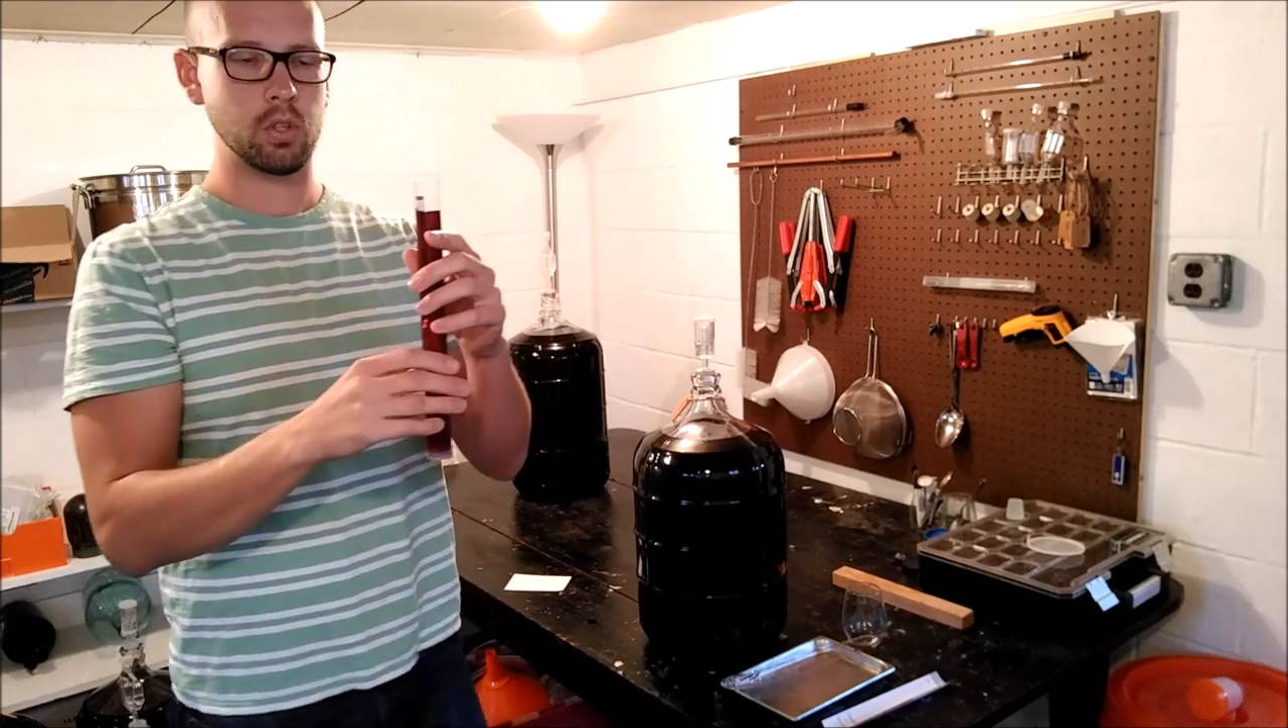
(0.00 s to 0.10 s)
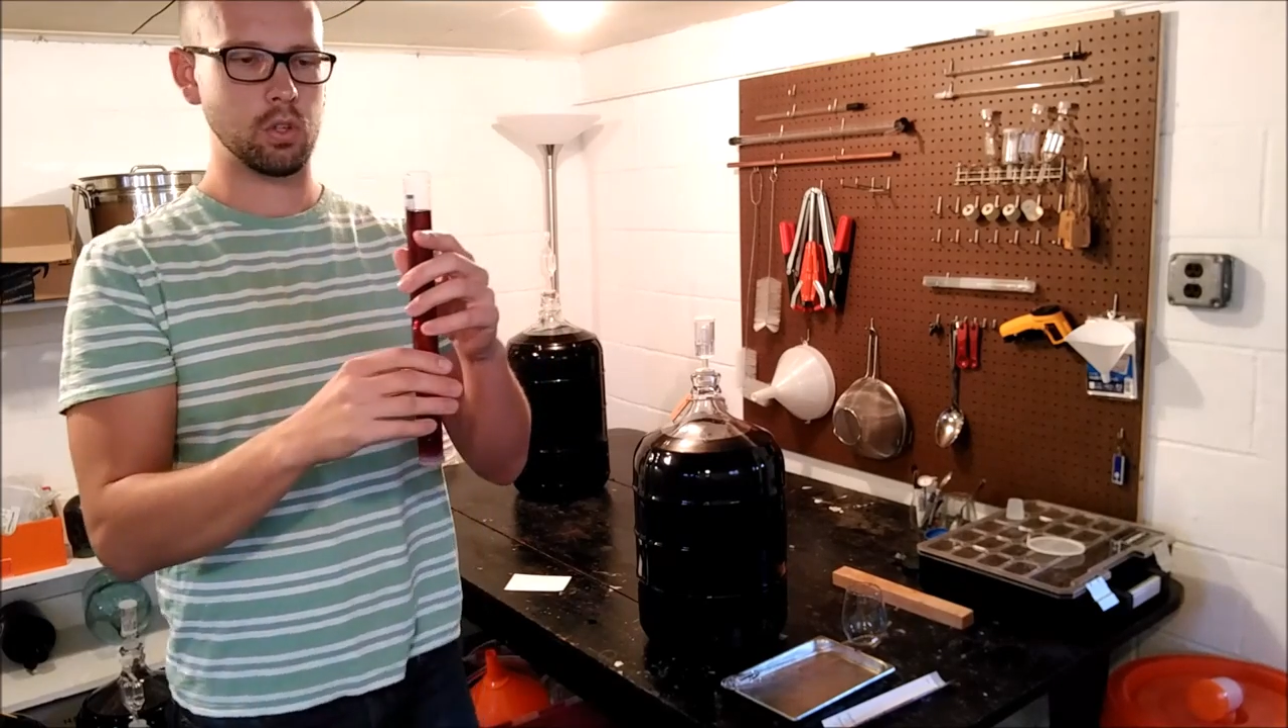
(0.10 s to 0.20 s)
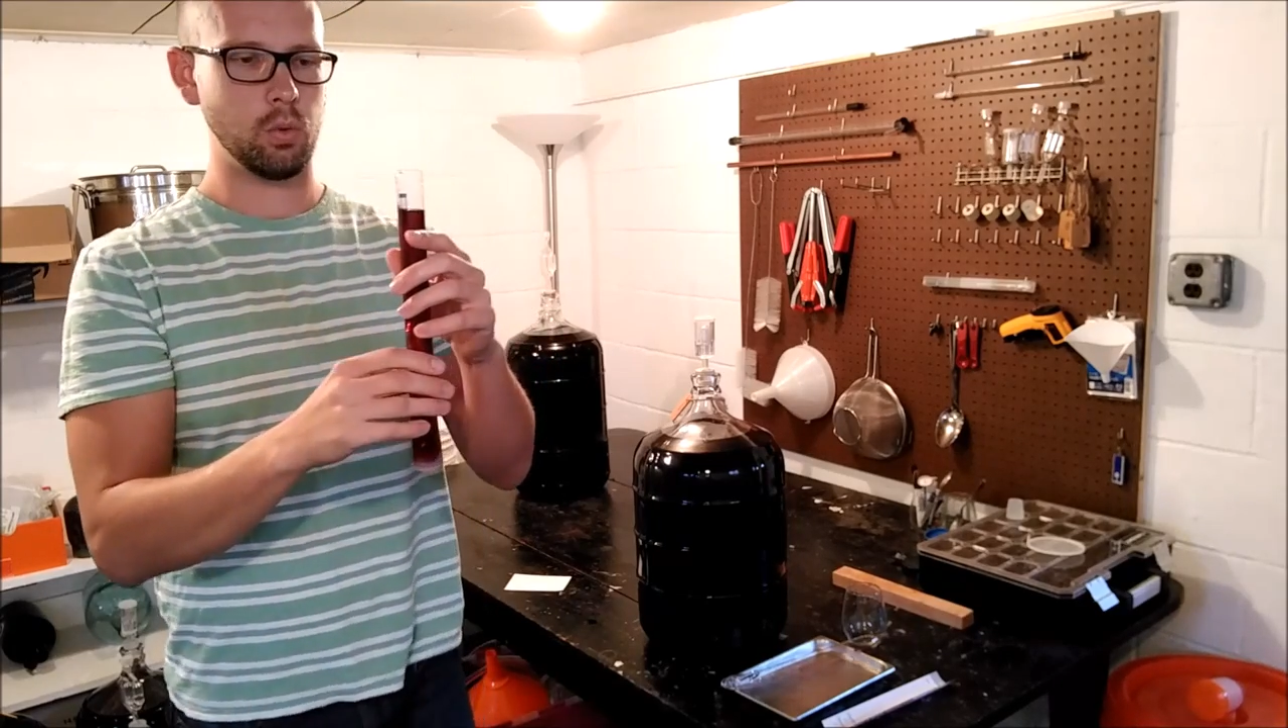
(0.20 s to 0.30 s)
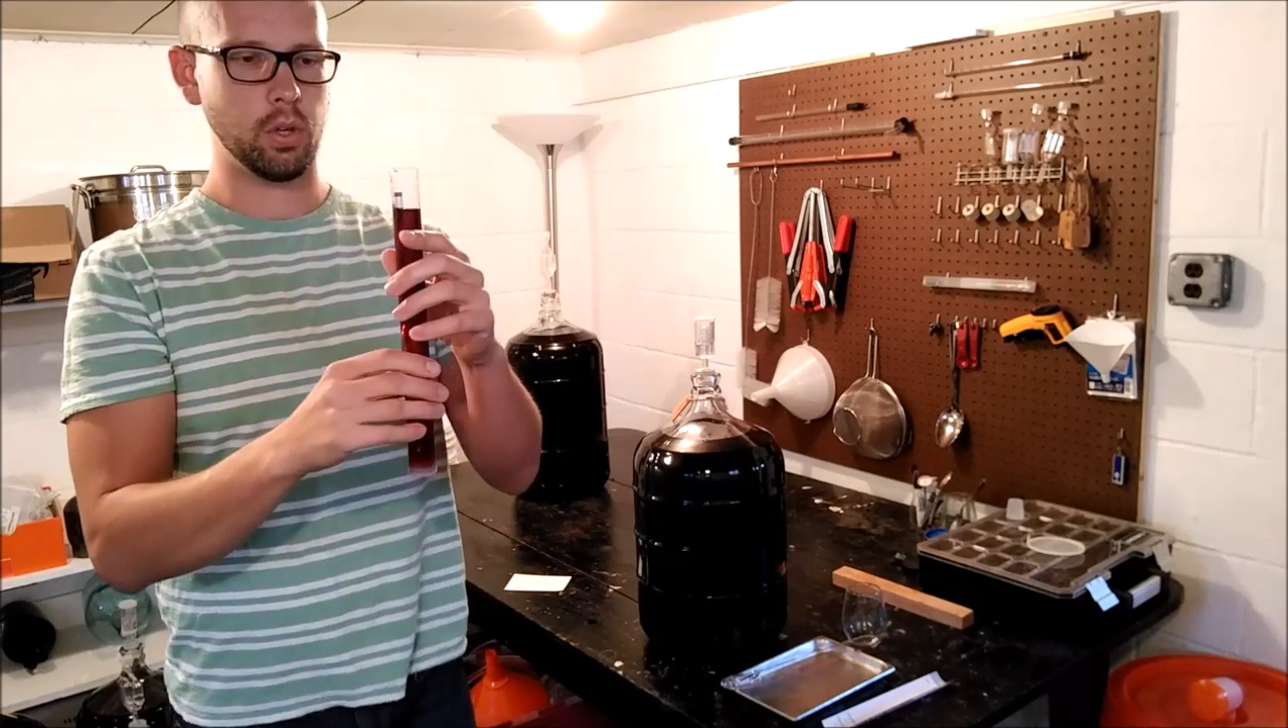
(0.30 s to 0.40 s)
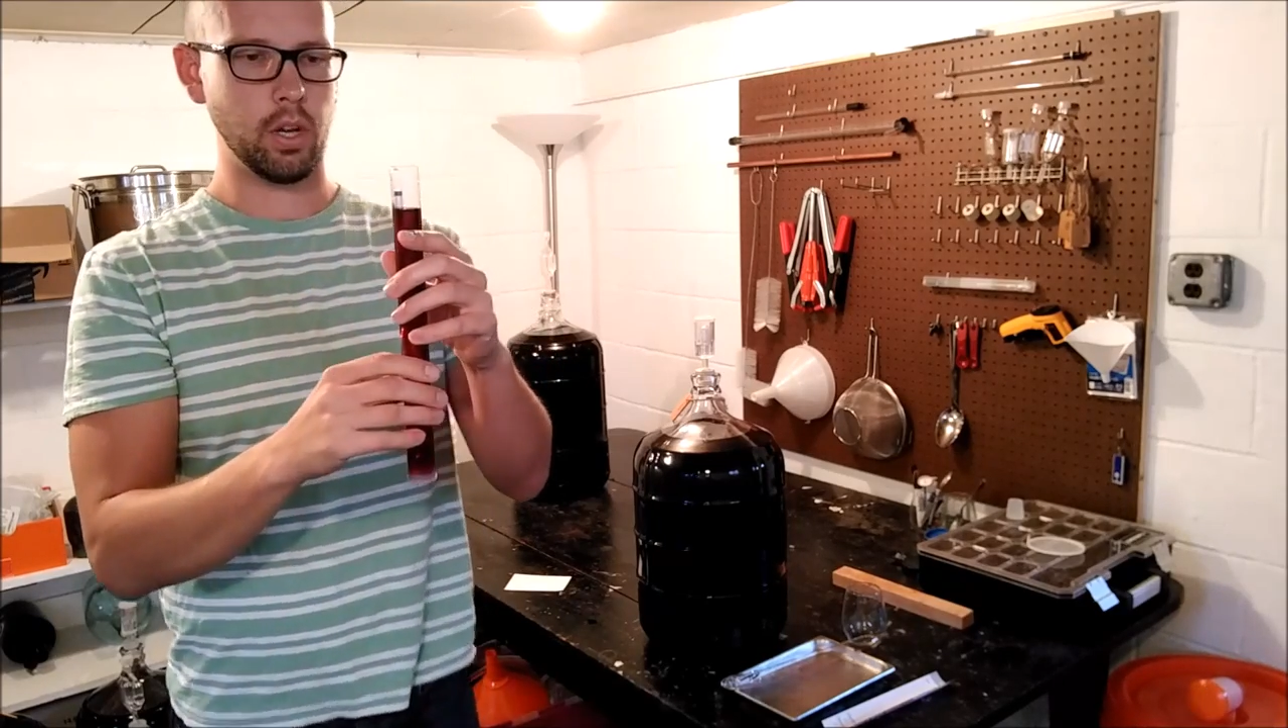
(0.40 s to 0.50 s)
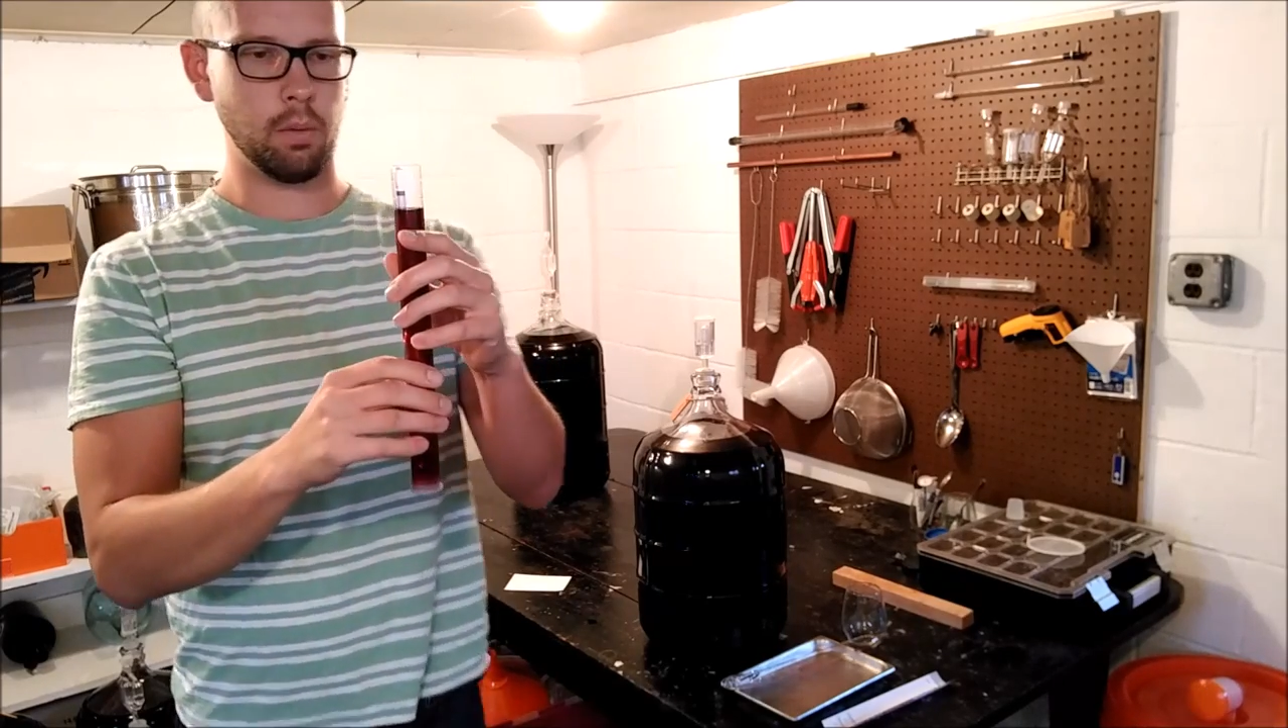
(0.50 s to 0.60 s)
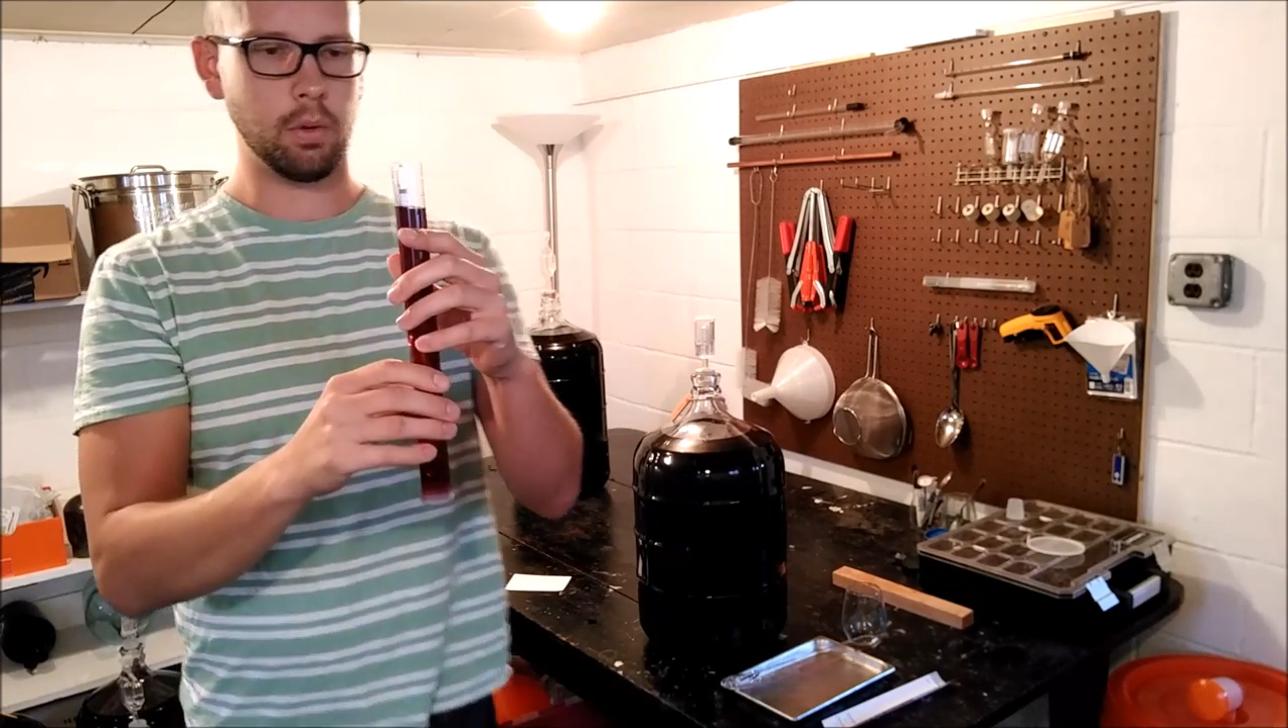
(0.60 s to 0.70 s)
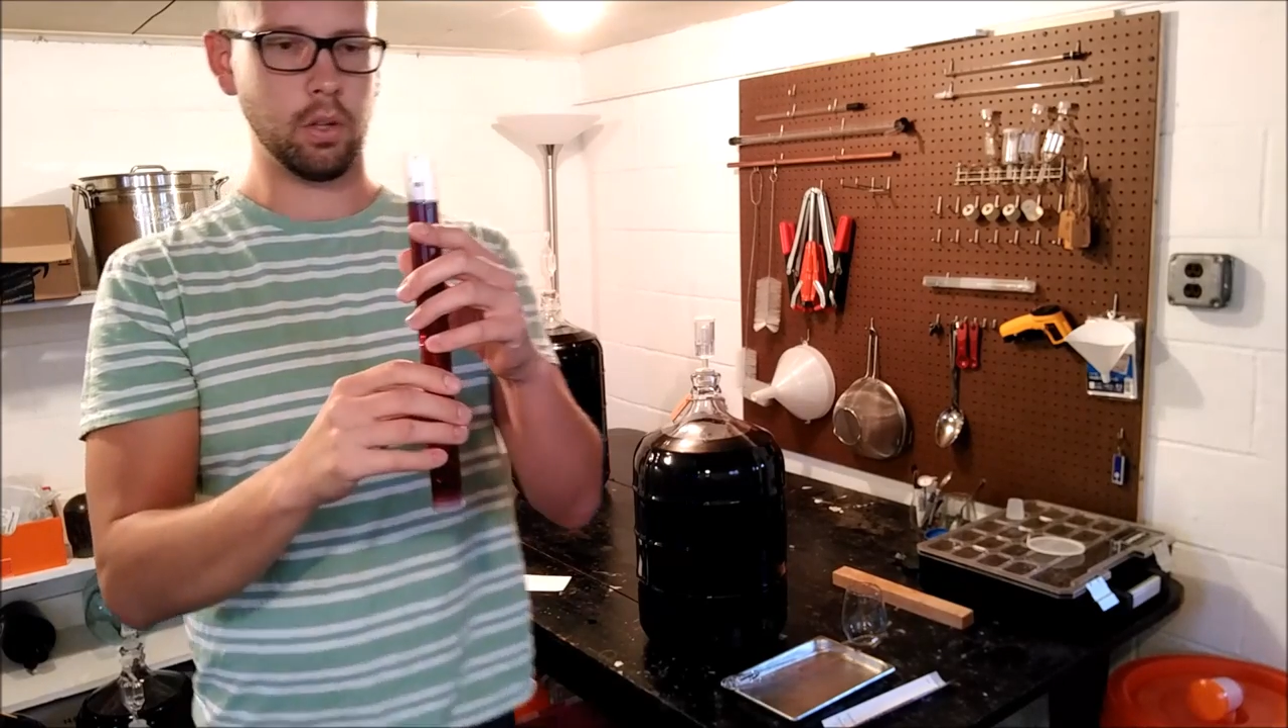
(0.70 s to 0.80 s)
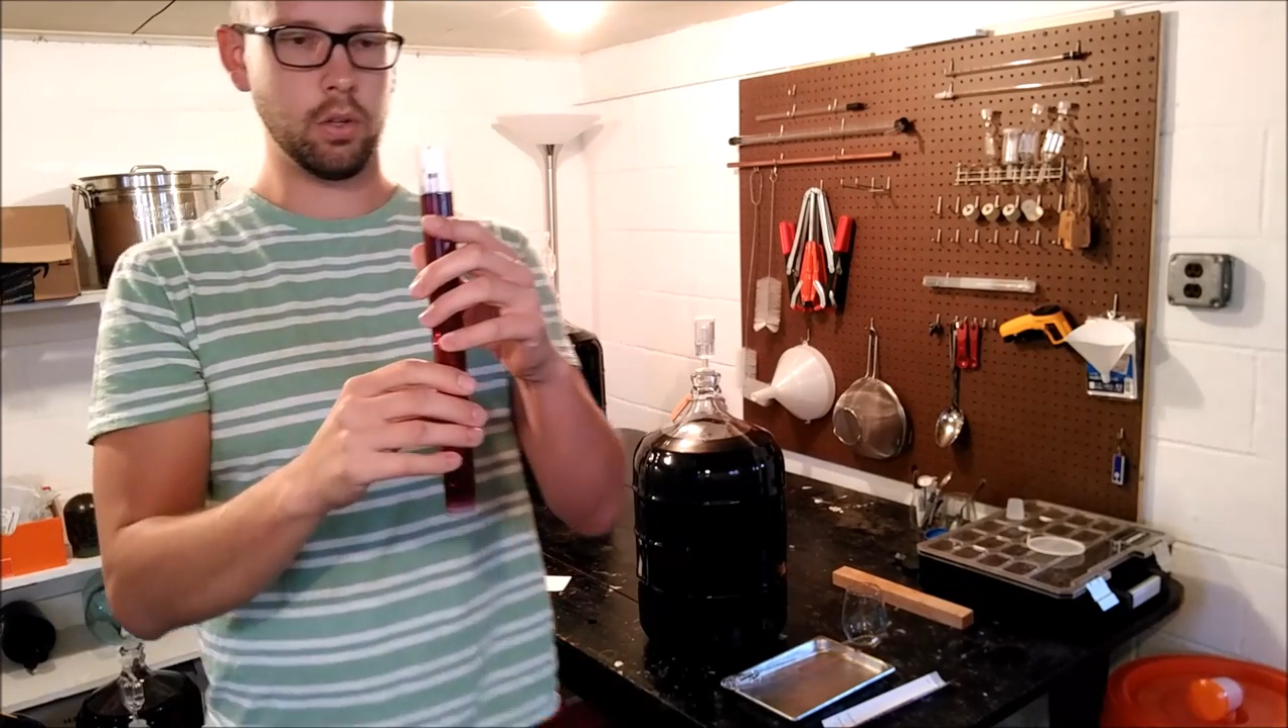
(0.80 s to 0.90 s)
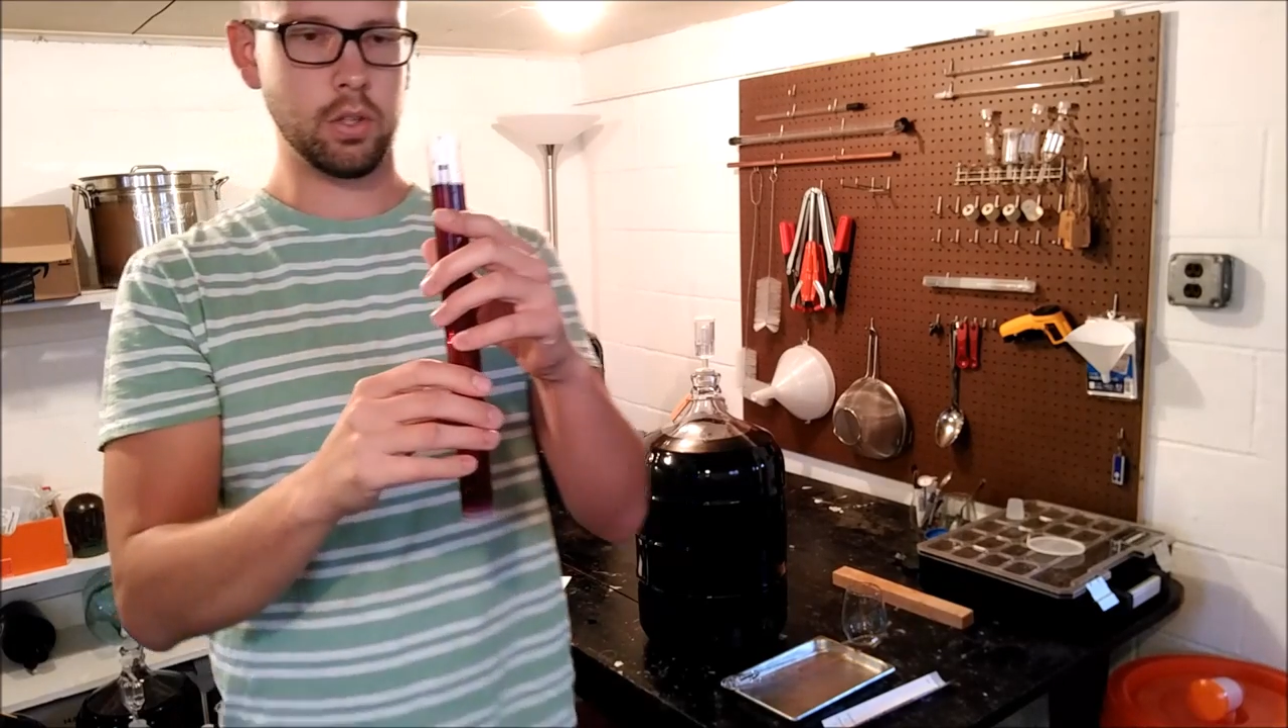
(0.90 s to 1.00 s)
So we'll get
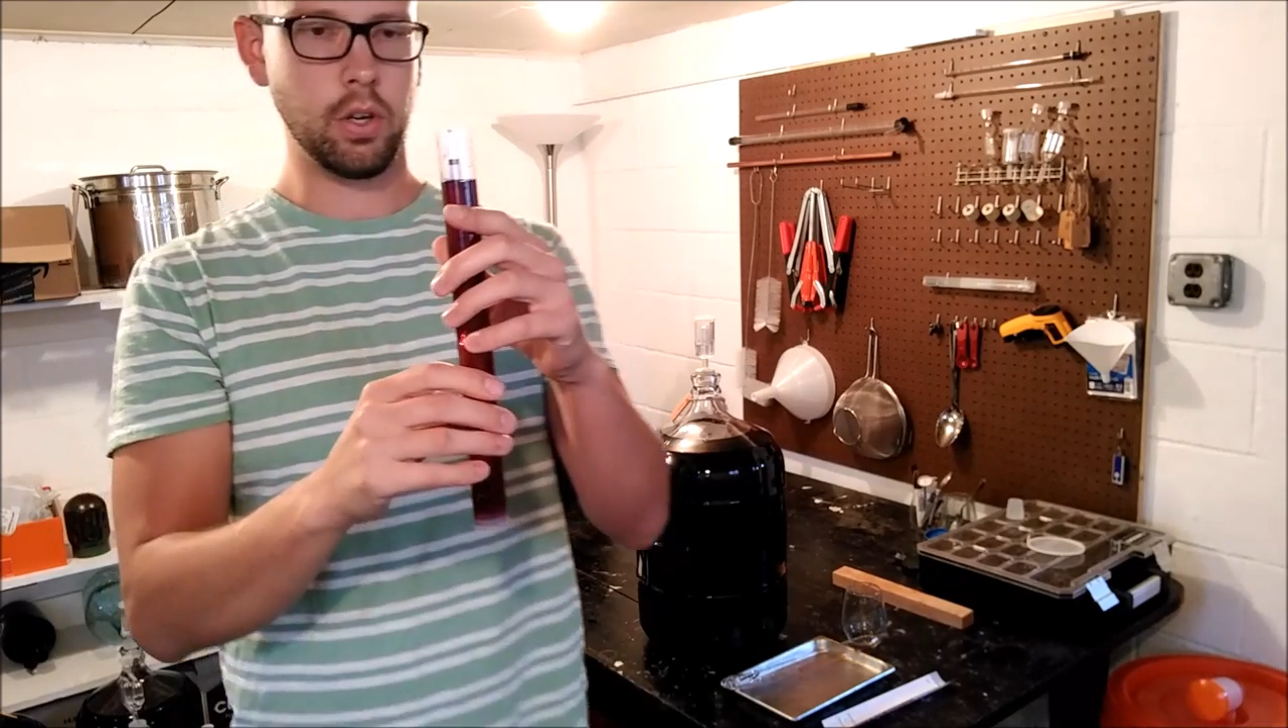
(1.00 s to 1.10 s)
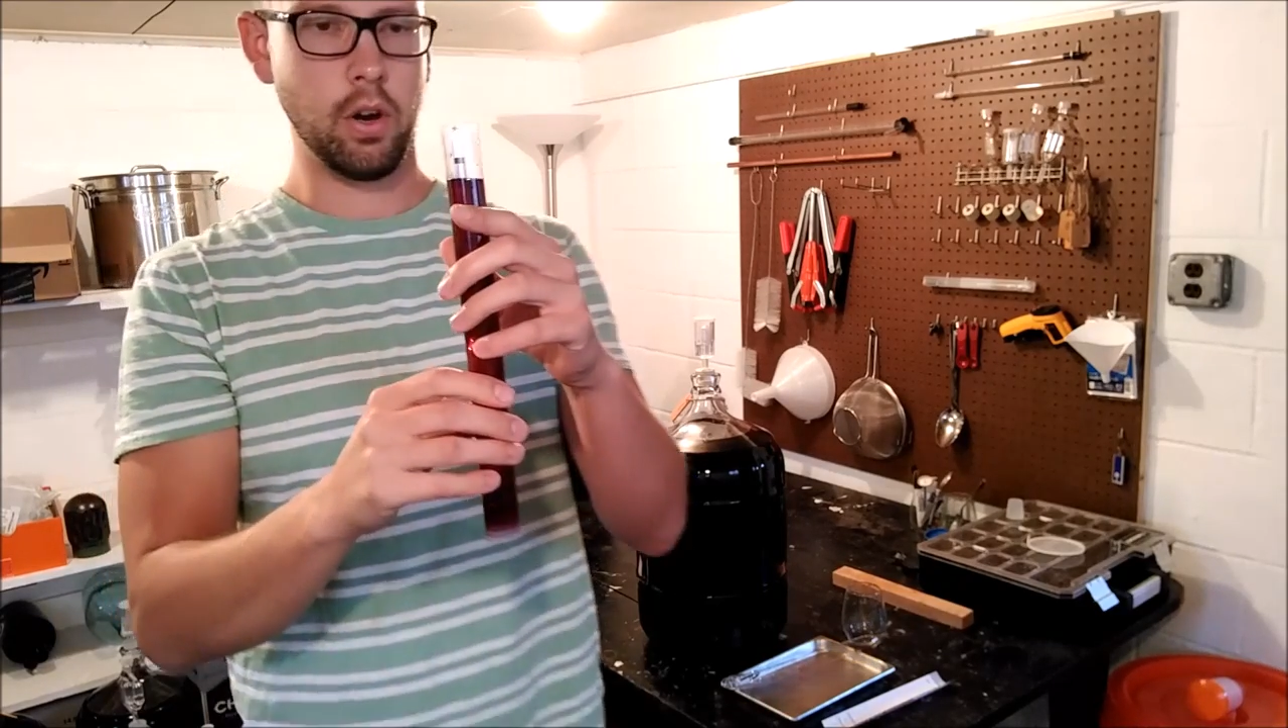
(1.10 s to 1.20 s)
up close